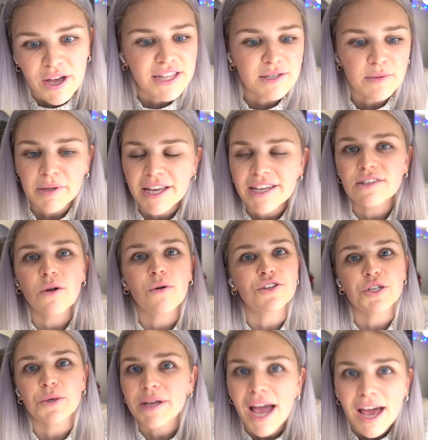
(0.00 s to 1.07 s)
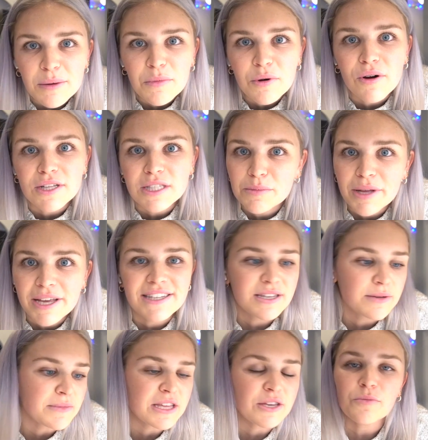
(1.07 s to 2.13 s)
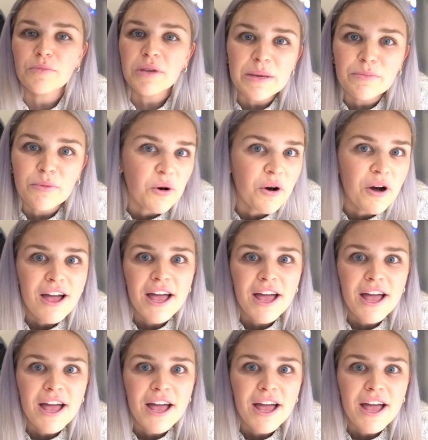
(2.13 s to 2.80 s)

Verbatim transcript: It's a place to hold you accountable. It's a place to meet new people,